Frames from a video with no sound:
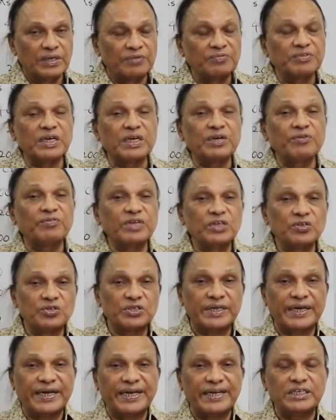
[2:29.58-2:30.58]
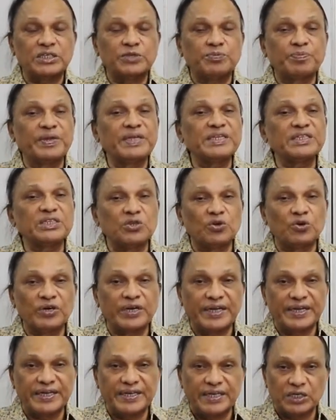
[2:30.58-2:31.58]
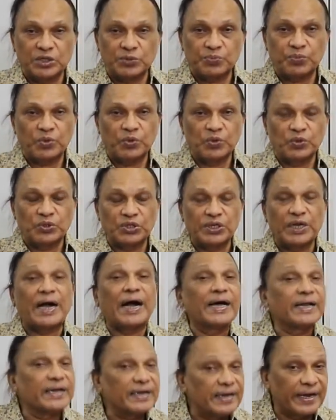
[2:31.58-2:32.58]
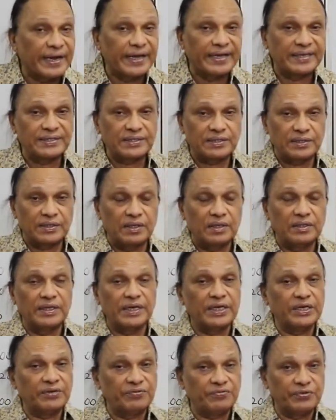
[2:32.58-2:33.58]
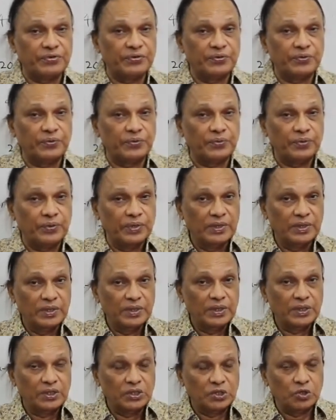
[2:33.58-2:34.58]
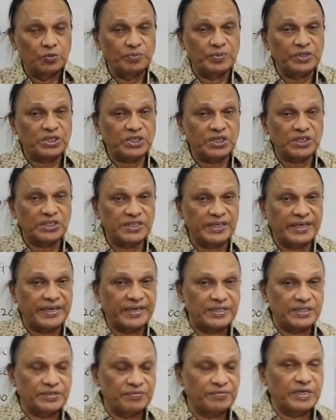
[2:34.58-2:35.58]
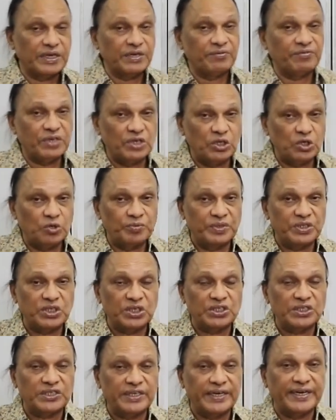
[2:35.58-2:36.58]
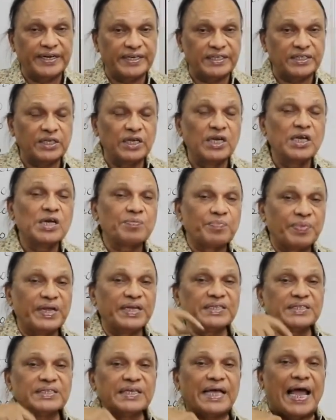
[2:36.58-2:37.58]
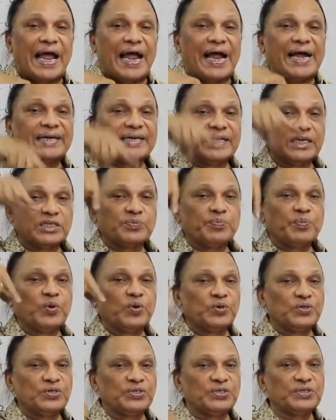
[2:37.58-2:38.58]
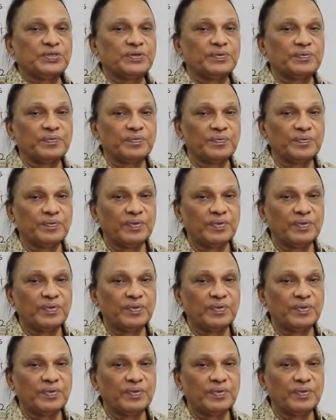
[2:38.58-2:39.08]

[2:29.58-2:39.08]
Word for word: if they given you sales please don't take exports unless they give you domestic sales if they given you domestic sales please add exports